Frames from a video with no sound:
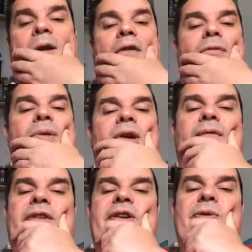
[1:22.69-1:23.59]
government
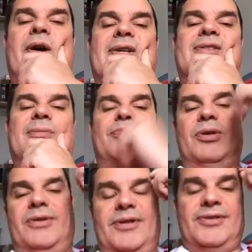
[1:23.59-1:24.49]
of the U S to
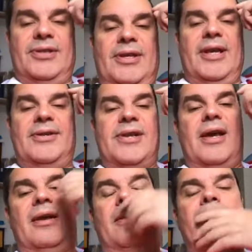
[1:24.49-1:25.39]
put this into his
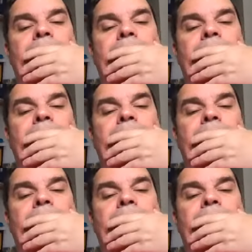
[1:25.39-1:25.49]
head